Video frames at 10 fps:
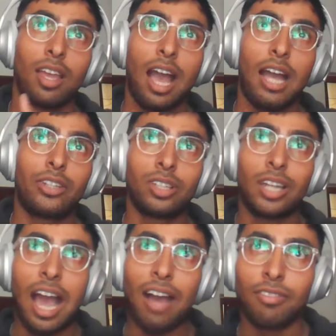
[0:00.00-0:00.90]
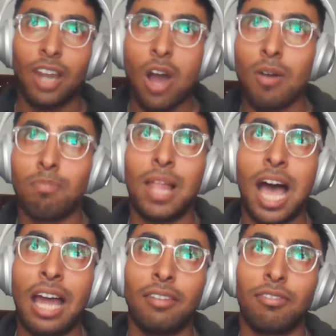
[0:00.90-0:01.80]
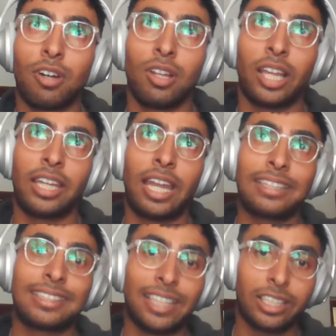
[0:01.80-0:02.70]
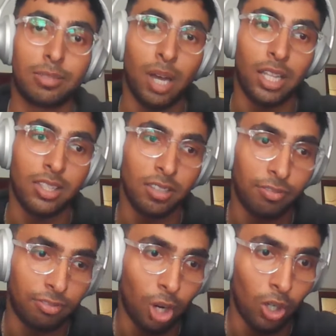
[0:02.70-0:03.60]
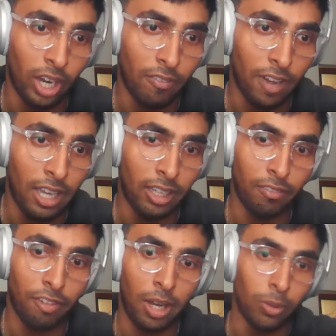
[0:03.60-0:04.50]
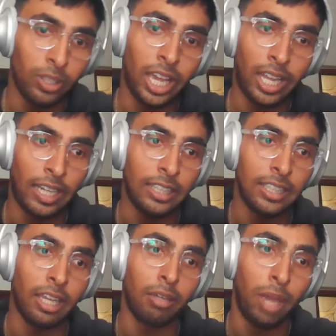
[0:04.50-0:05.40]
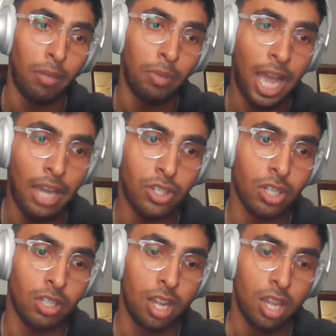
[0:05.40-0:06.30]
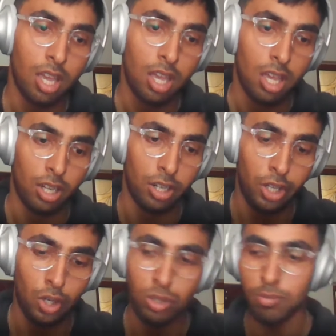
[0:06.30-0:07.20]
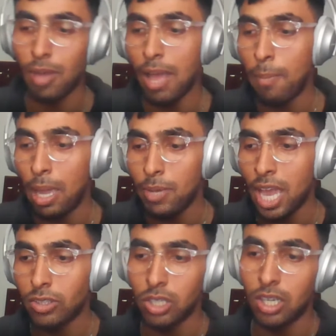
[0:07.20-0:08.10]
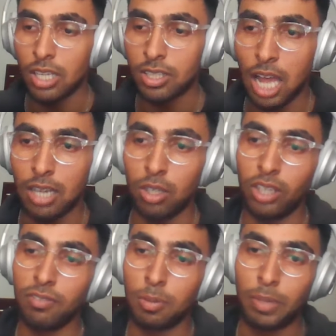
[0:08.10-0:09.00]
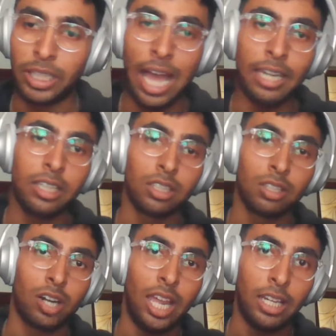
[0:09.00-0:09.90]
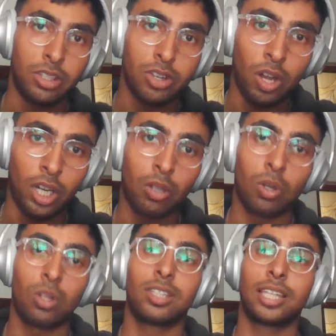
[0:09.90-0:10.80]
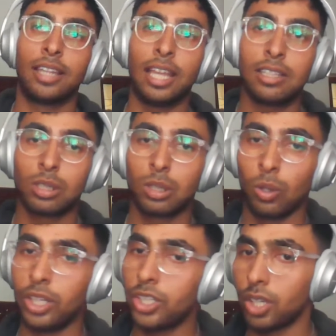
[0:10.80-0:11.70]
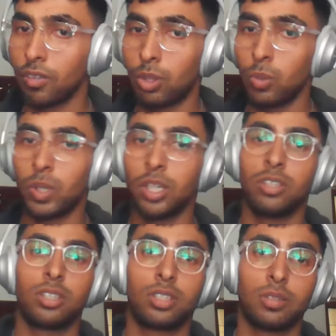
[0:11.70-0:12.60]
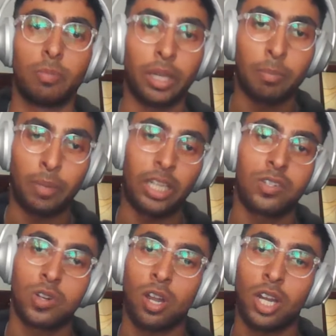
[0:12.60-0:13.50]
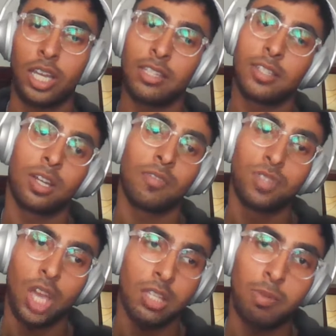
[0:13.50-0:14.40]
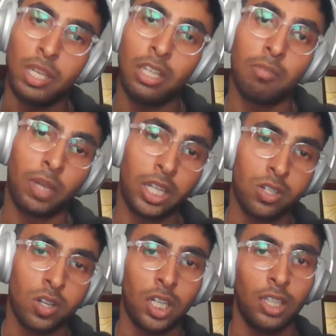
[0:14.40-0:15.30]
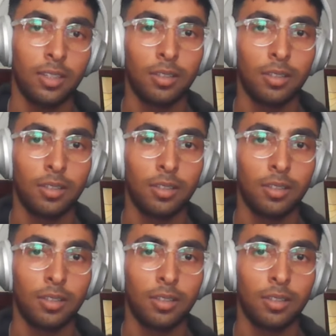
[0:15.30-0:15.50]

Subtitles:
I should have now a plan for like next 6 months. If okay, fine. If I don't get anything, maybe I should start looking for mechanical or electronic roles and then slowly shift towards mechatronic instead of just being in mechatronic.